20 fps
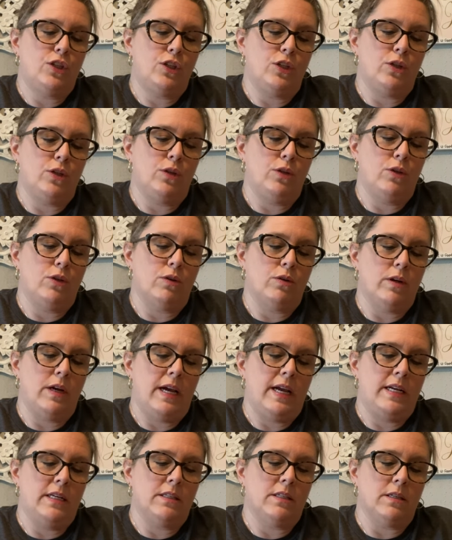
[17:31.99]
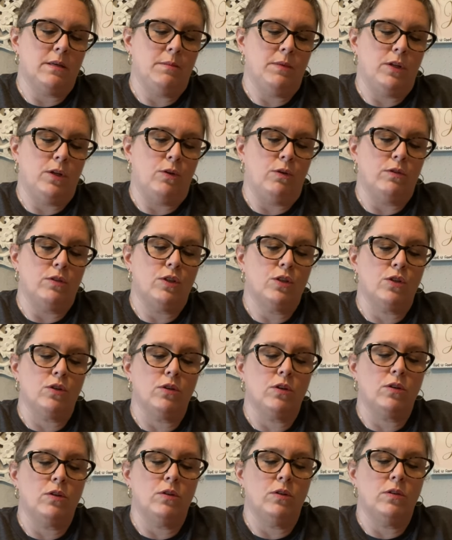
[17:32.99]
to create some little
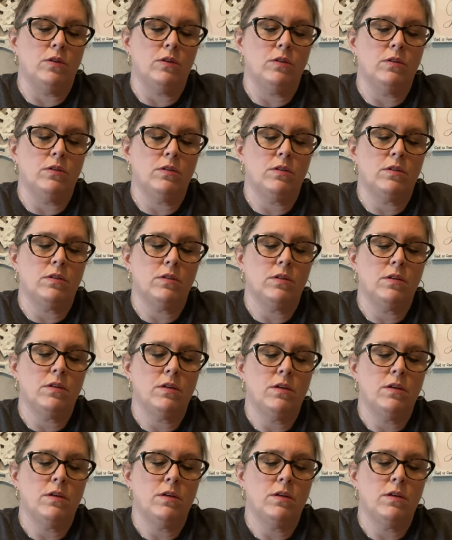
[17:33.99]
circles.